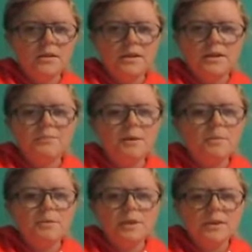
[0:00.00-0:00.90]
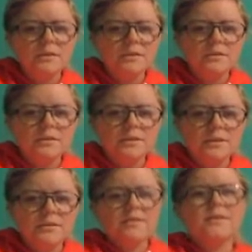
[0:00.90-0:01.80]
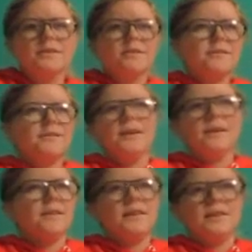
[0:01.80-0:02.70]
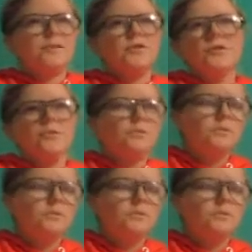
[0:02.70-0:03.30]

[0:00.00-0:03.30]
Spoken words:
He's mumbling because it's like the same thing to do.